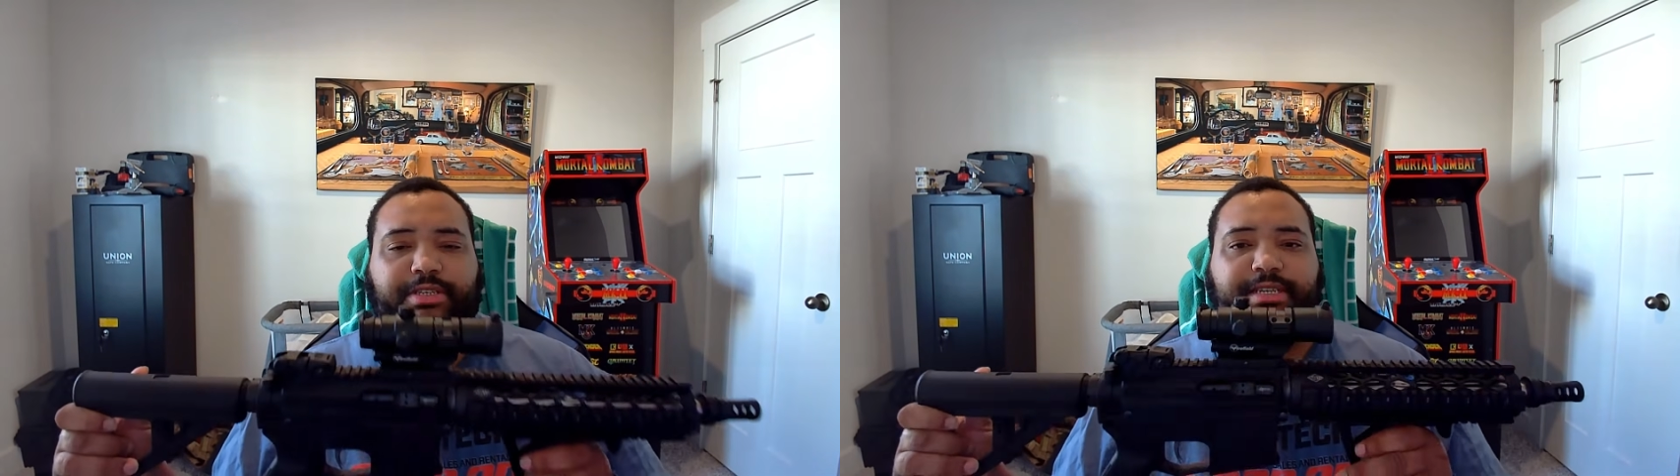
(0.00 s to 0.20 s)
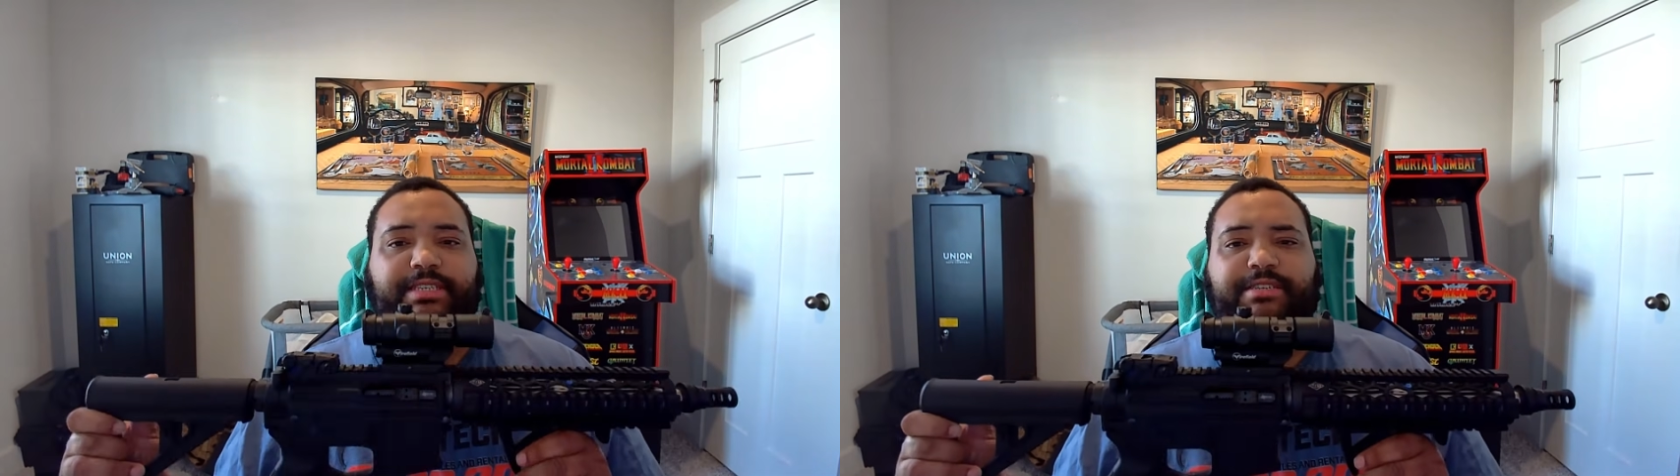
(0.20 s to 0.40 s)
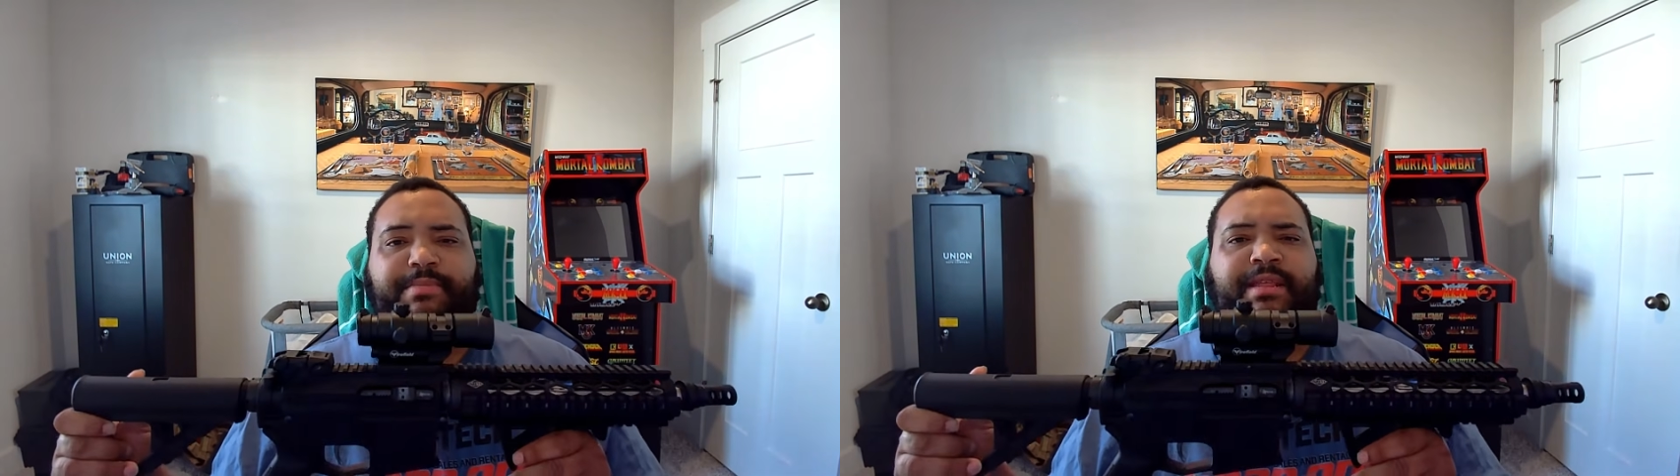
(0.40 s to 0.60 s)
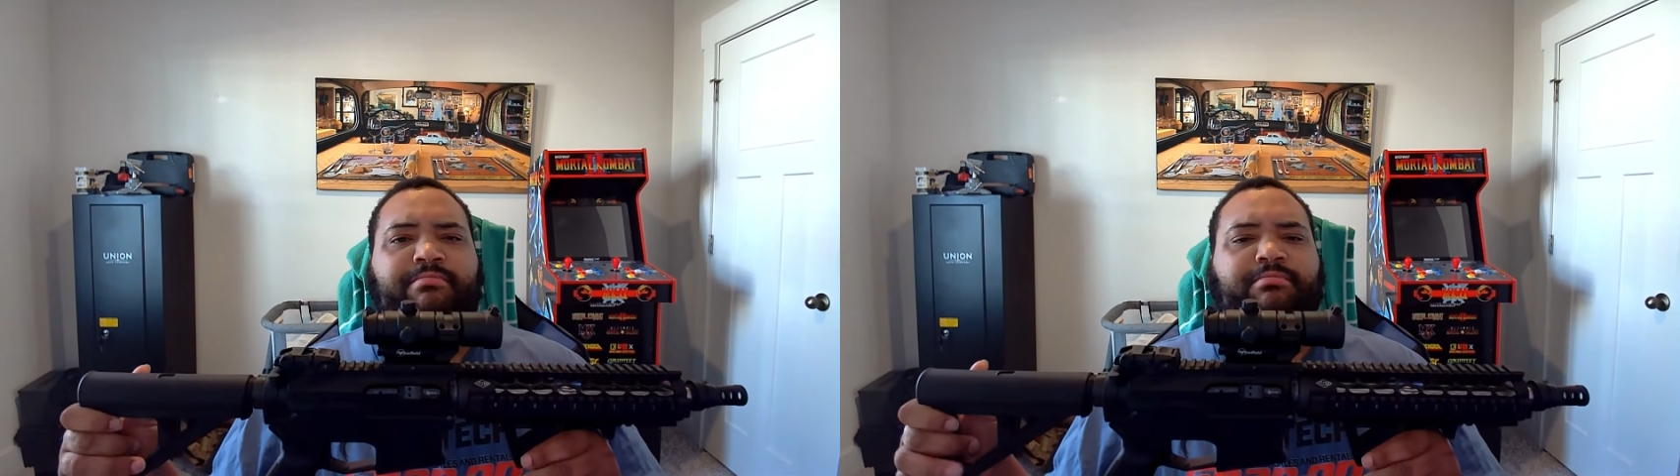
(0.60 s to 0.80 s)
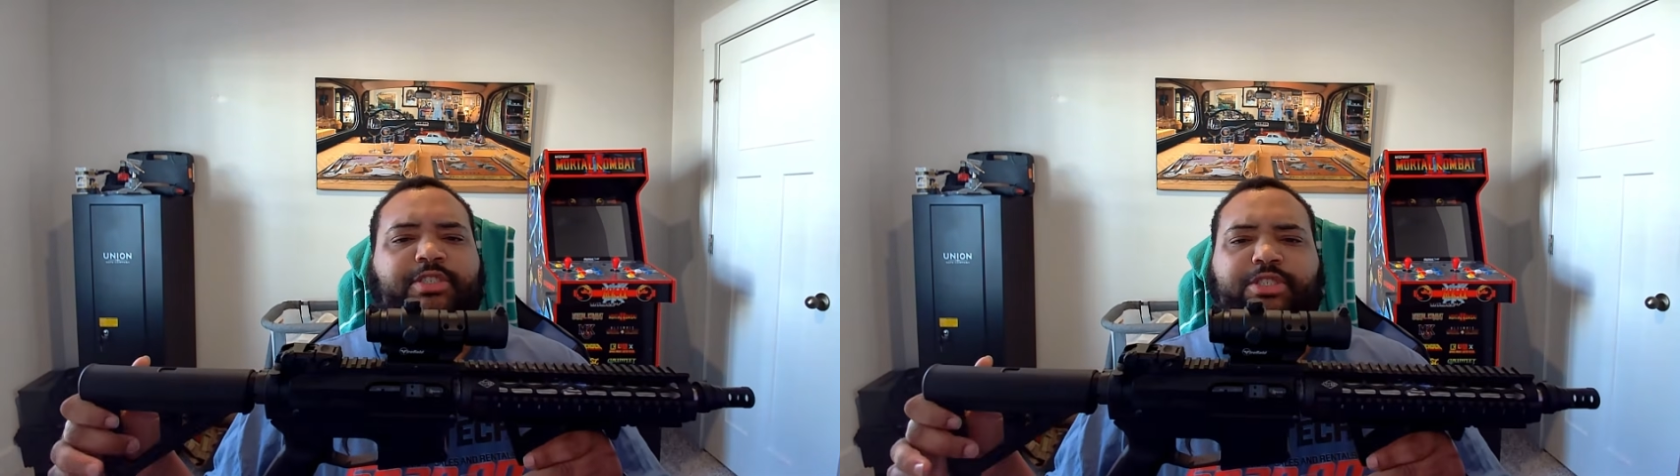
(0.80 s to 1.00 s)
of this has
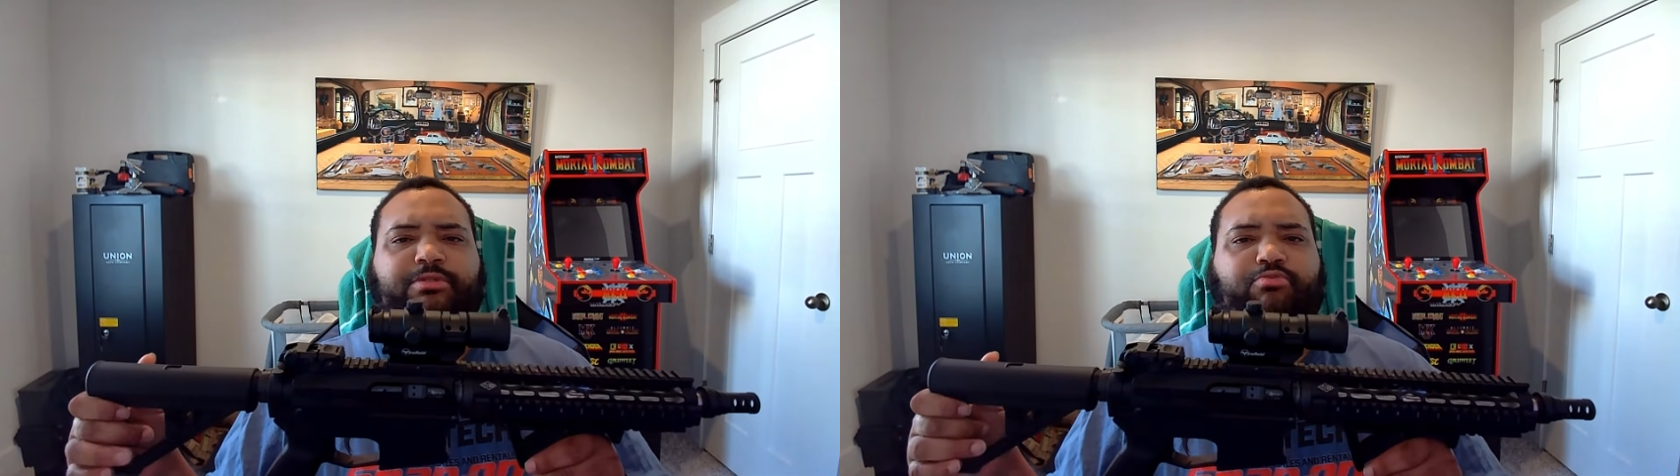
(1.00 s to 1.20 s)
been just